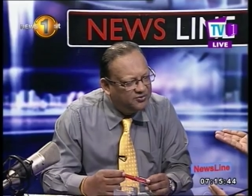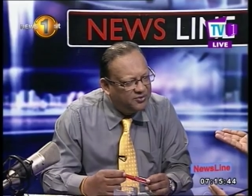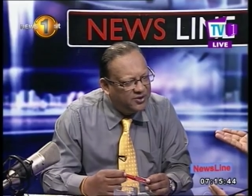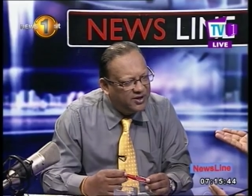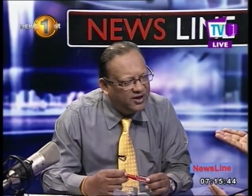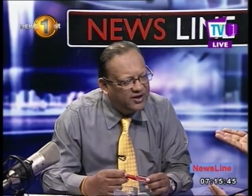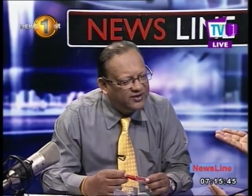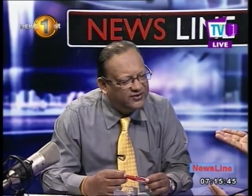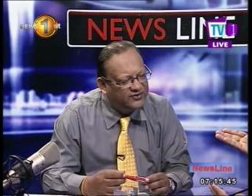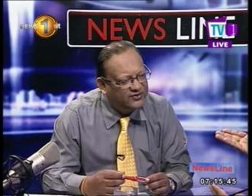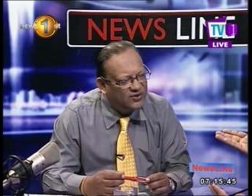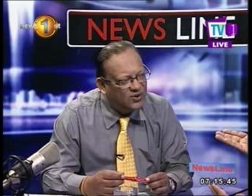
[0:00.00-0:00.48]
when
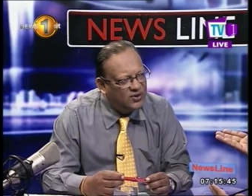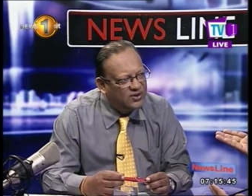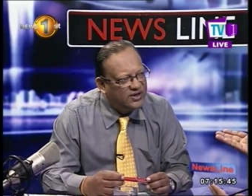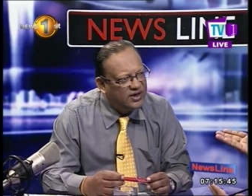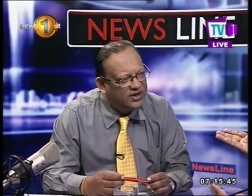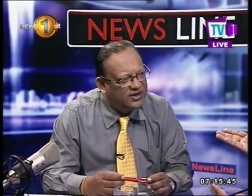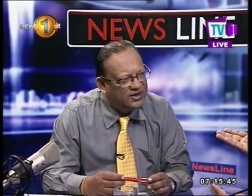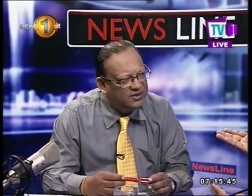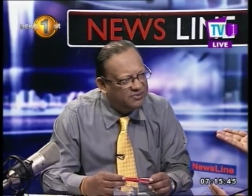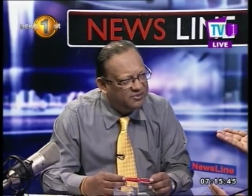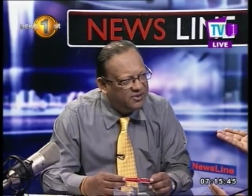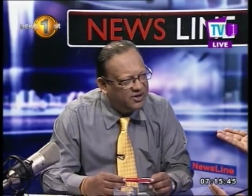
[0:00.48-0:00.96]
I saw
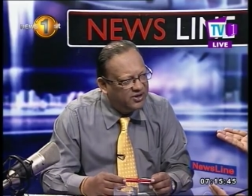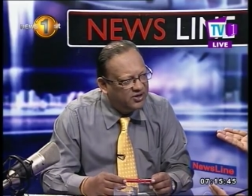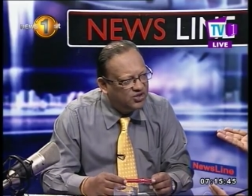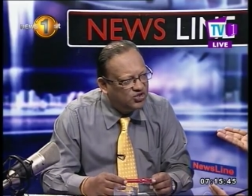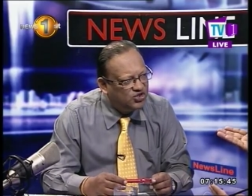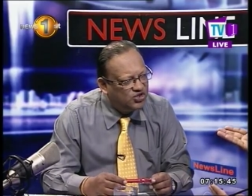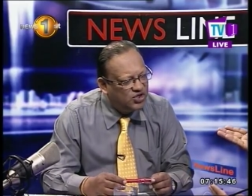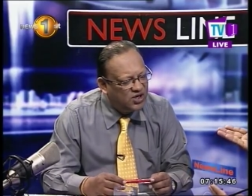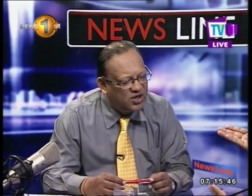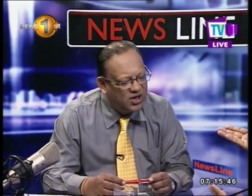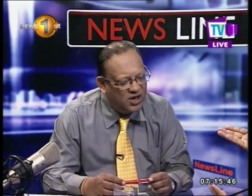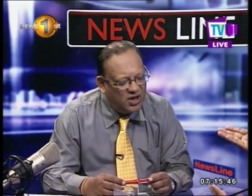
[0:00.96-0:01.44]
that
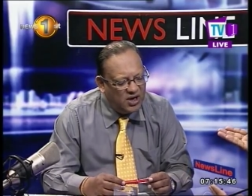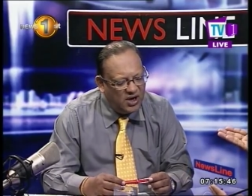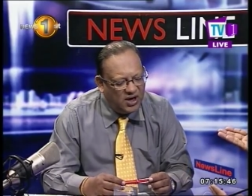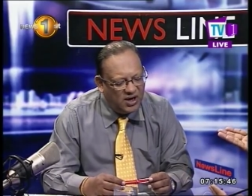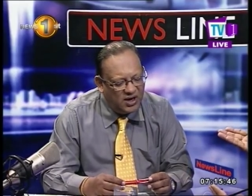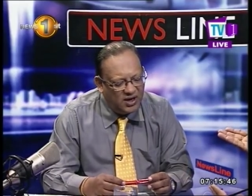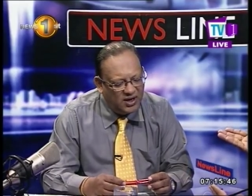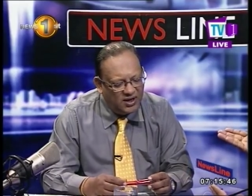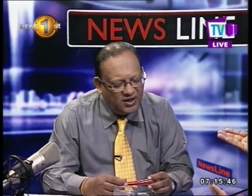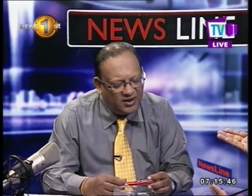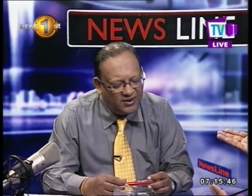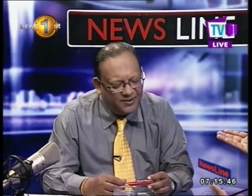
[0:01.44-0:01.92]
image yeah.
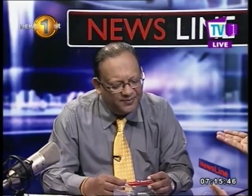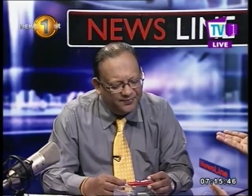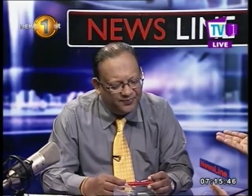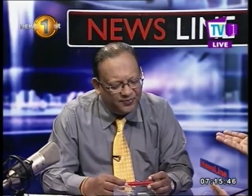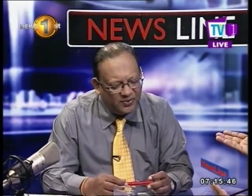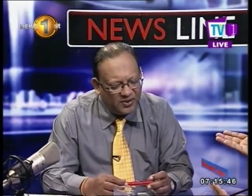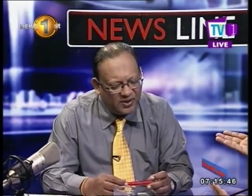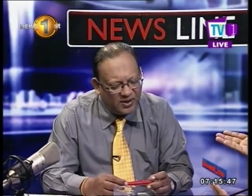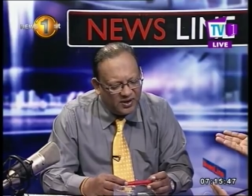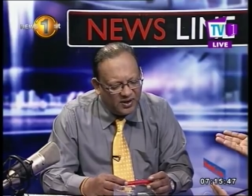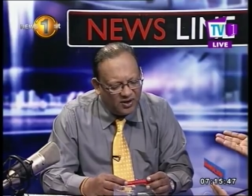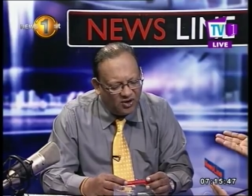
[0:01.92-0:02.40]

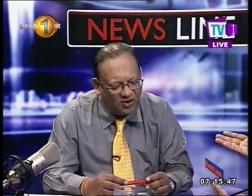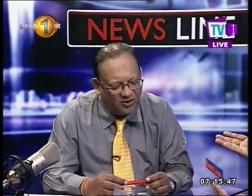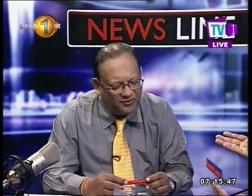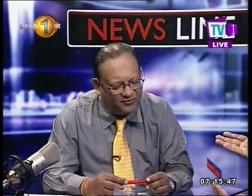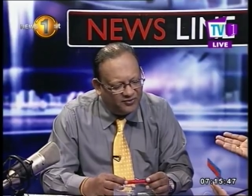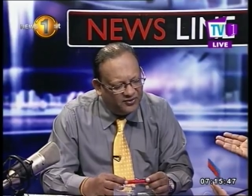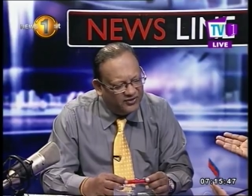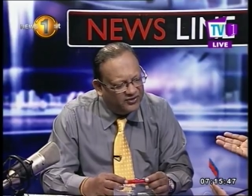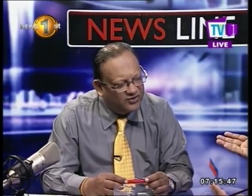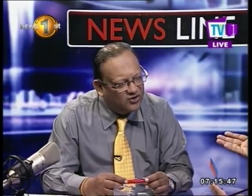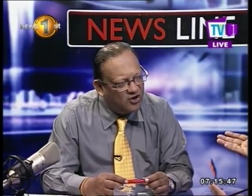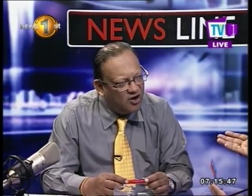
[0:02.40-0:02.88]
um, of
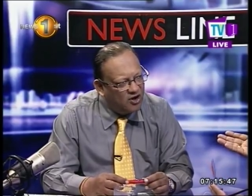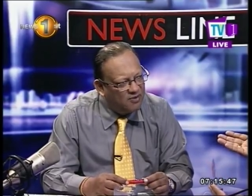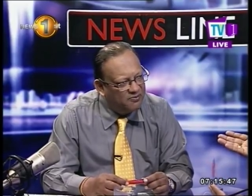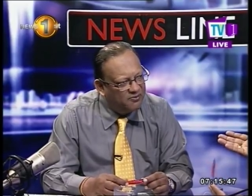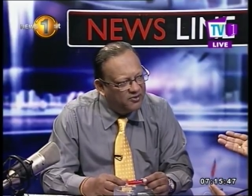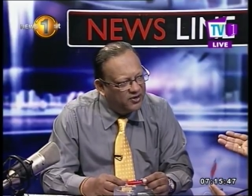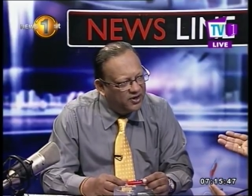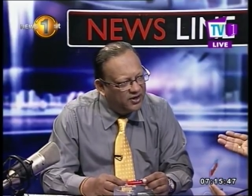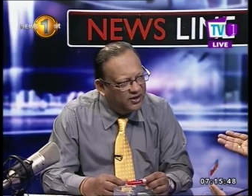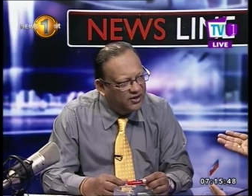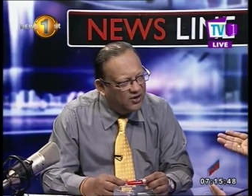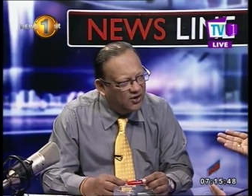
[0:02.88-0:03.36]
this
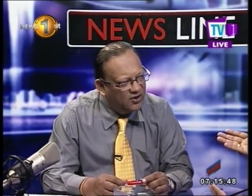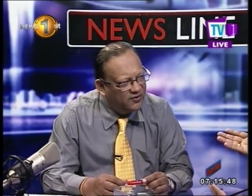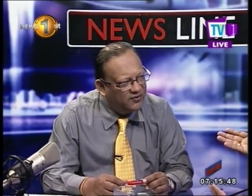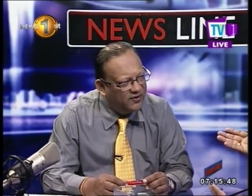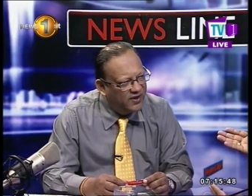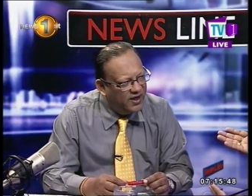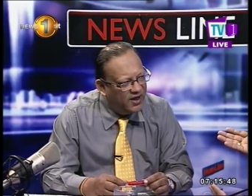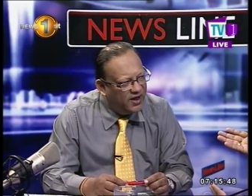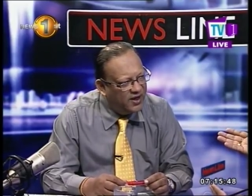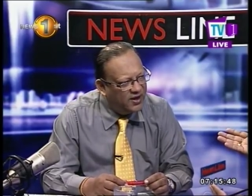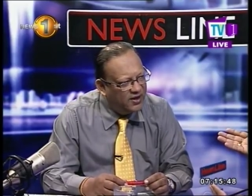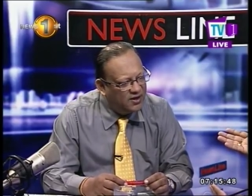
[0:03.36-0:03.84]
comrade on
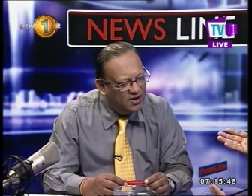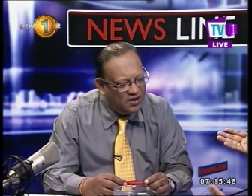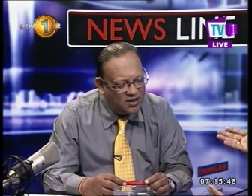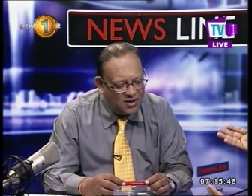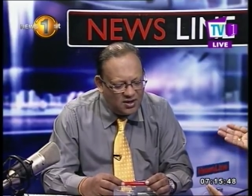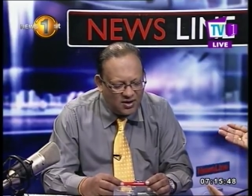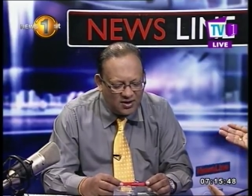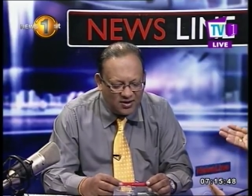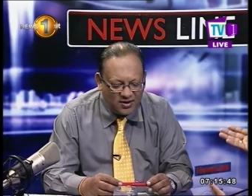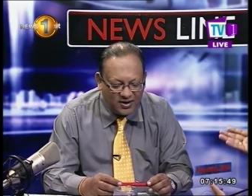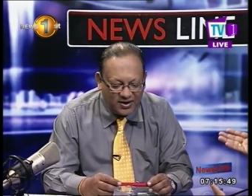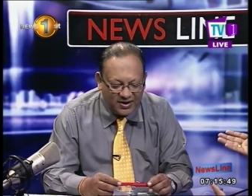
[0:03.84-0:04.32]
there,
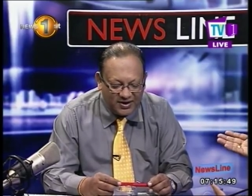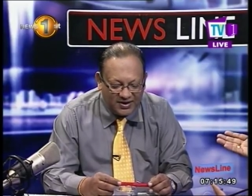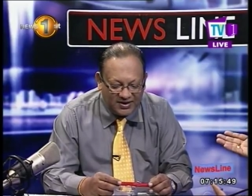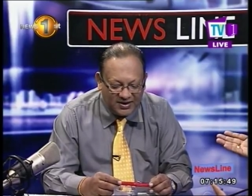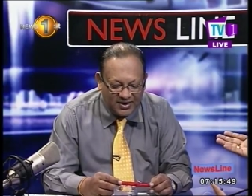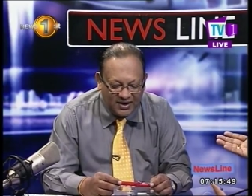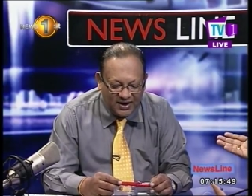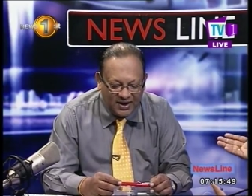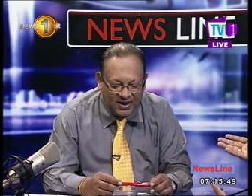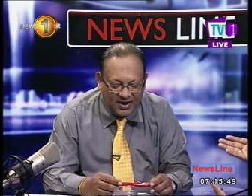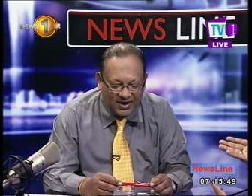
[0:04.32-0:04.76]
right?